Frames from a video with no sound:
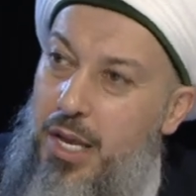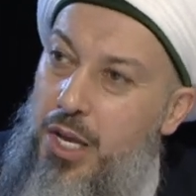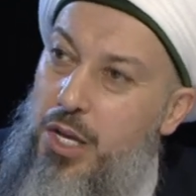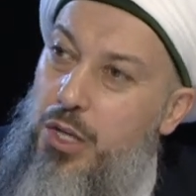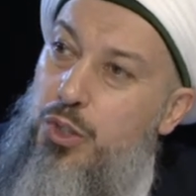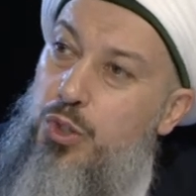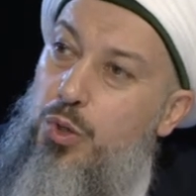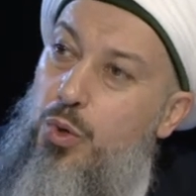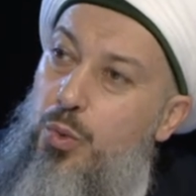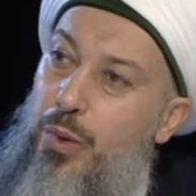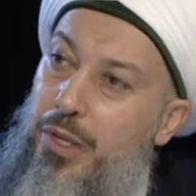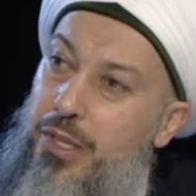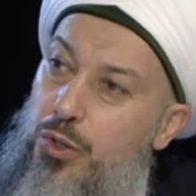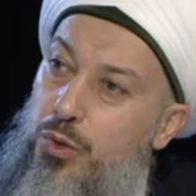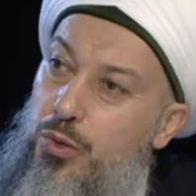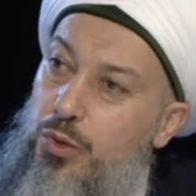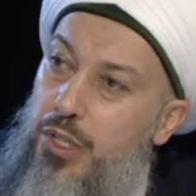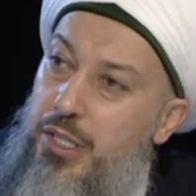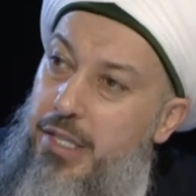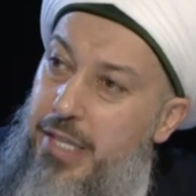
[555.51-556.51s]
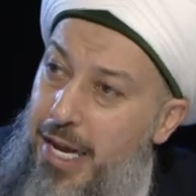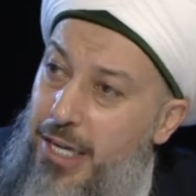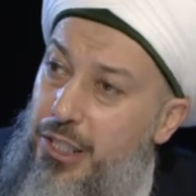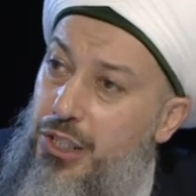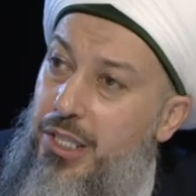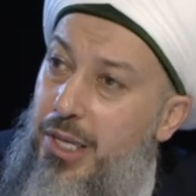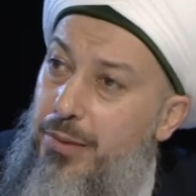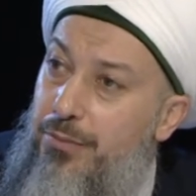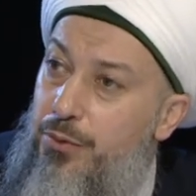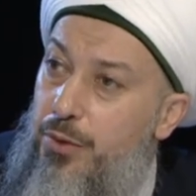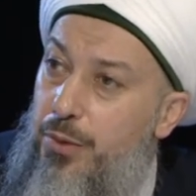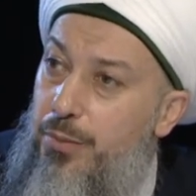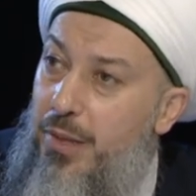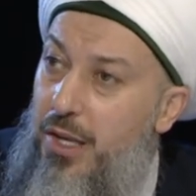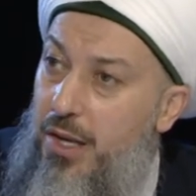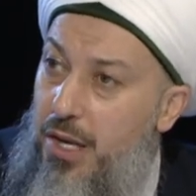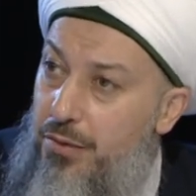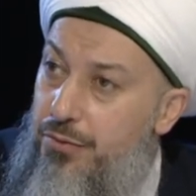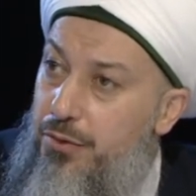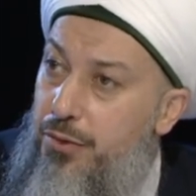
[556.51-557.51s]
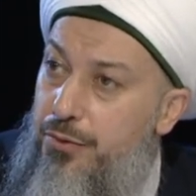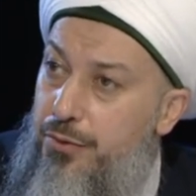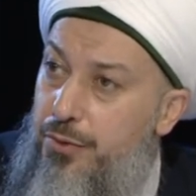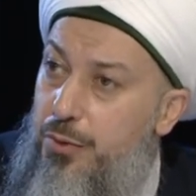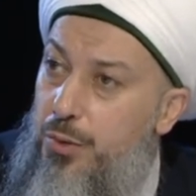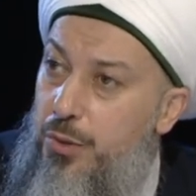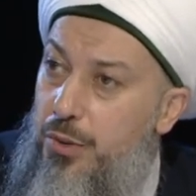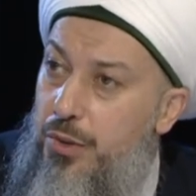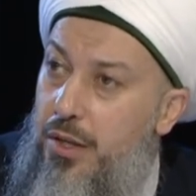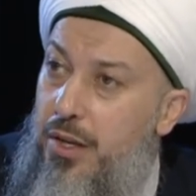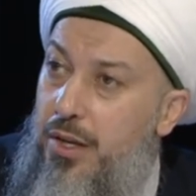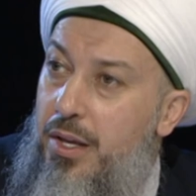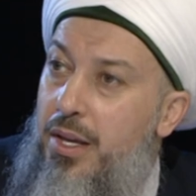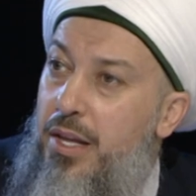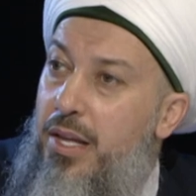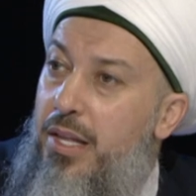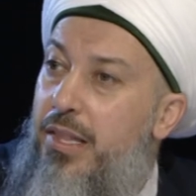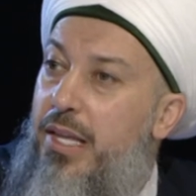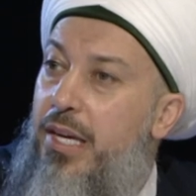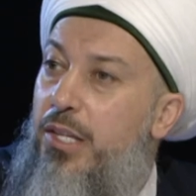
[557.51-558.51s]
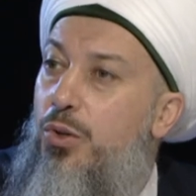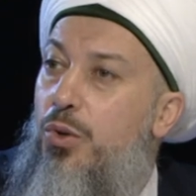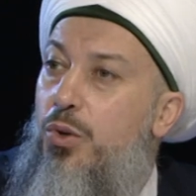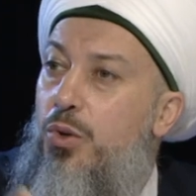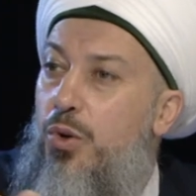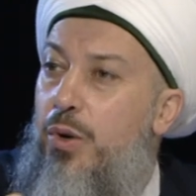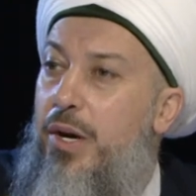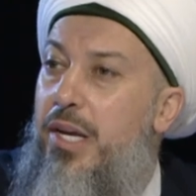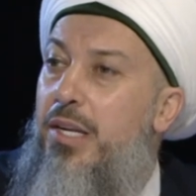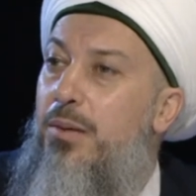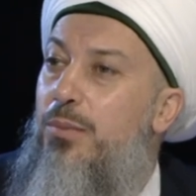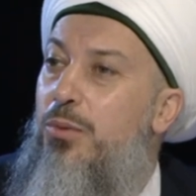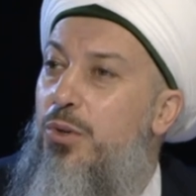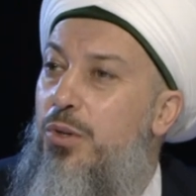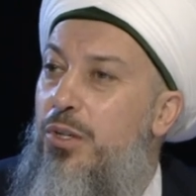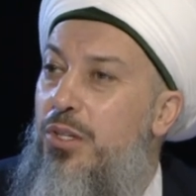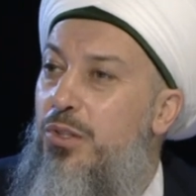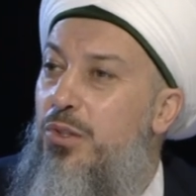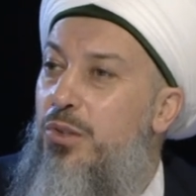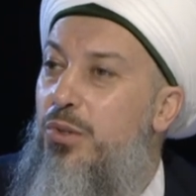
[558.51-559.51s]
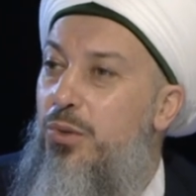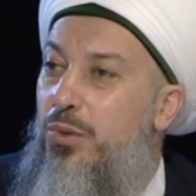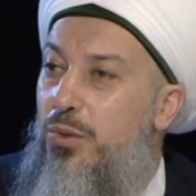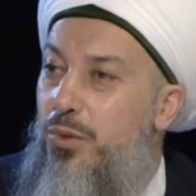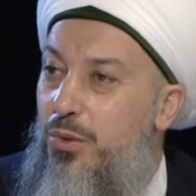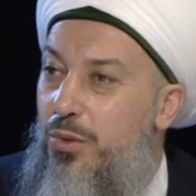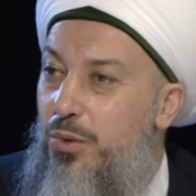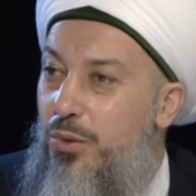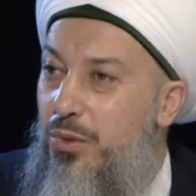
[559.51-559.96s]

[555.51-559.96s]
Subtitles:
So when you detach them from the love of food, they don't go anymore into